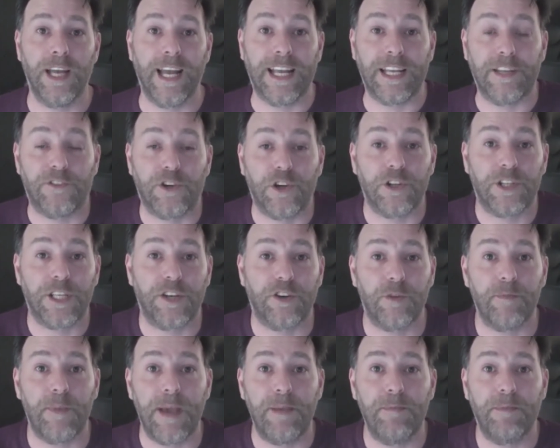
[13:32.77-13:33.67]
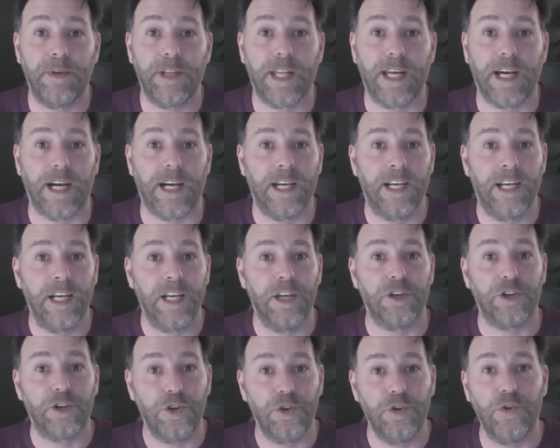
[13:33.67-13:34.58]
And you've got to remember that.
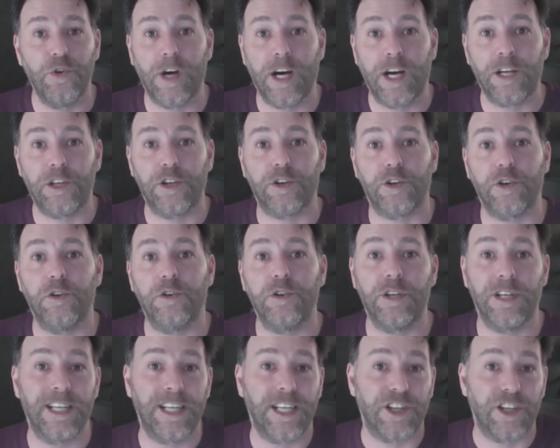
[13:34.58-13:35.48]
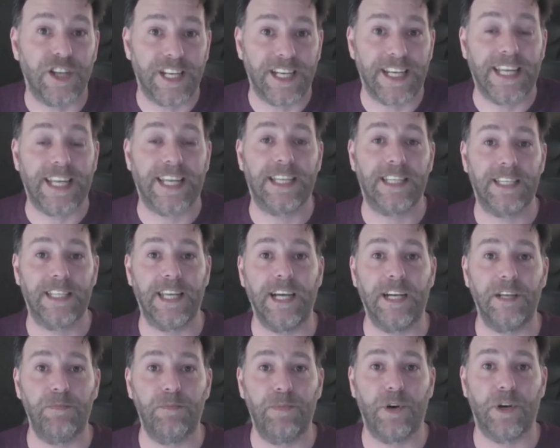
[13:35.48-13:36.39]
You are your own unique
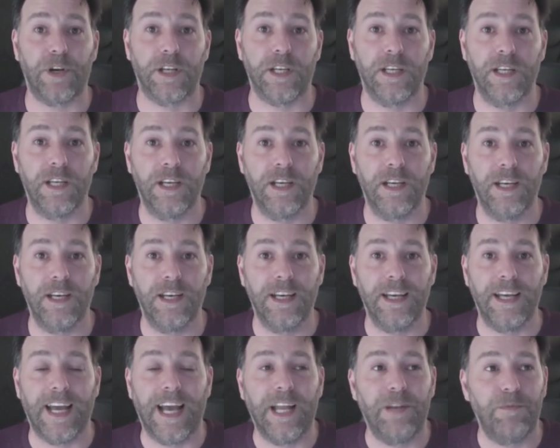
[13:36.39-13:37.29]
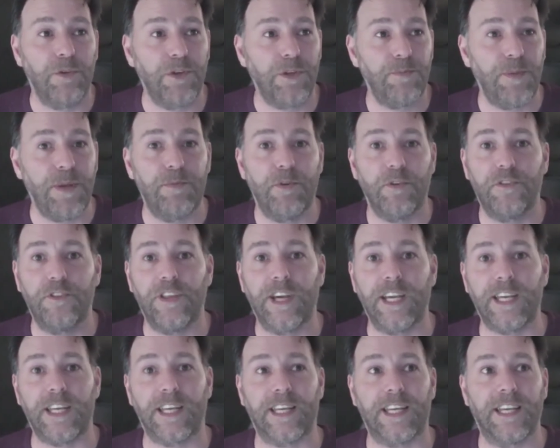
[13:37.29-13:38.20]
selling point. And most people
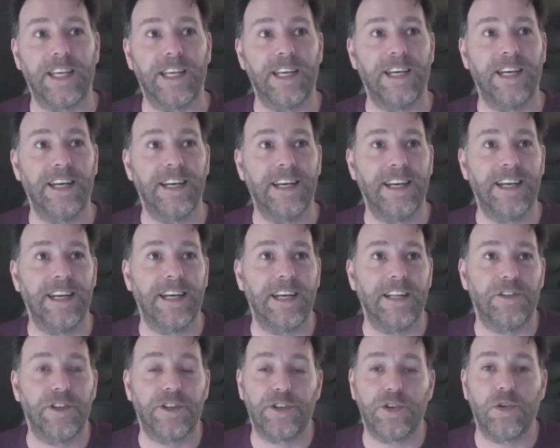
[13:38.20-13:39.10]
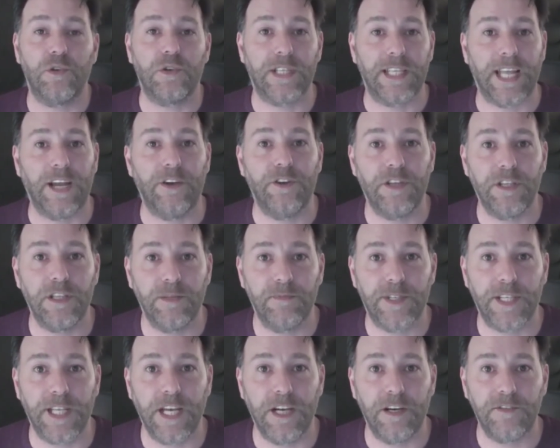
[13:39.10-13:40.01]
think they're so down on
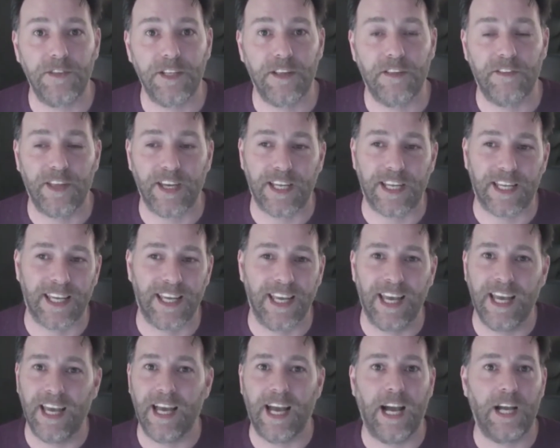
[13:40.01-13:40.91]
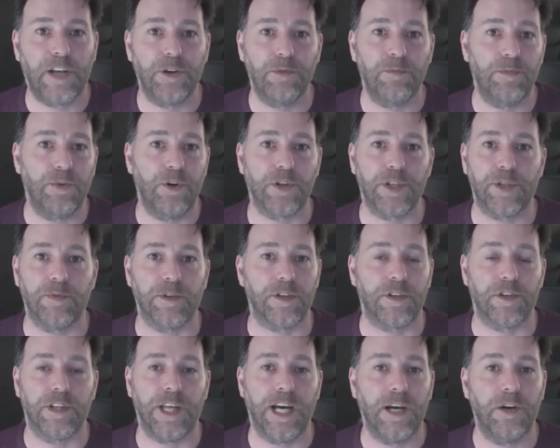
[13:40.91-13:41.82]
themselves. They think, I couldn't possibly
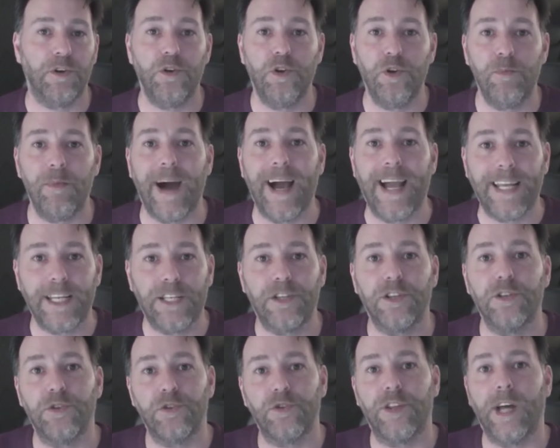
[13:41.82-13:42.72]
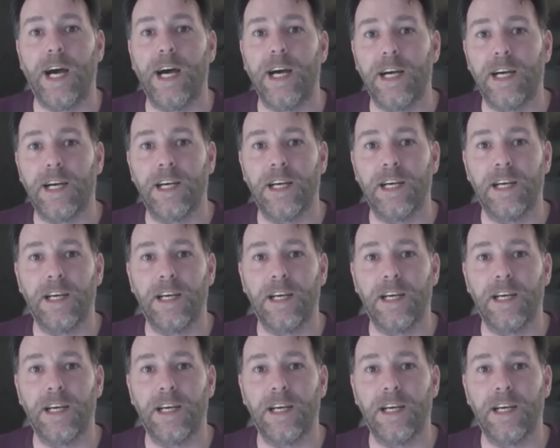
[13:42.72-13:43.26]
do that. Who am I to do that?